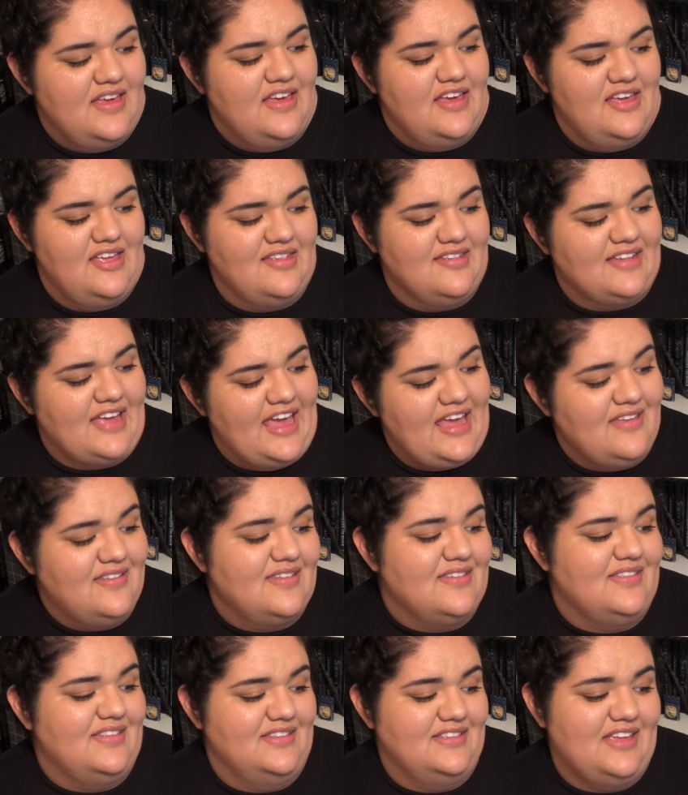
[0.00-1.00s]
His gaze
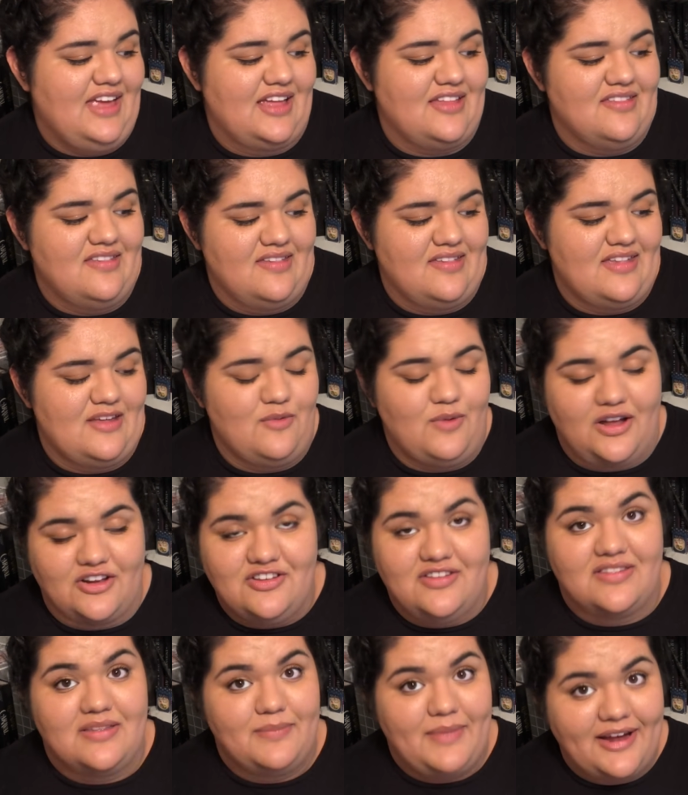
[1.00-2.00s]
is intense as he
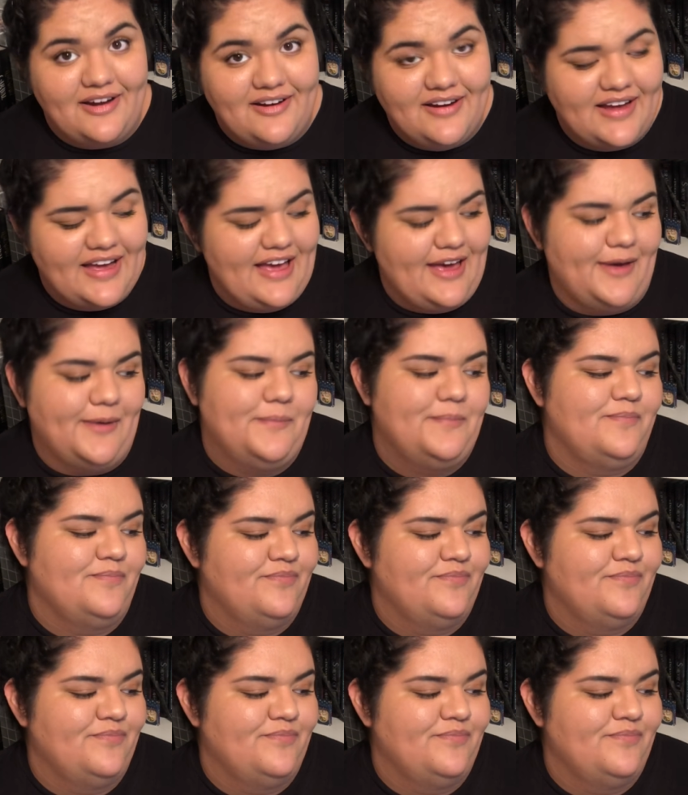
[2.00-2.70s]
watches America.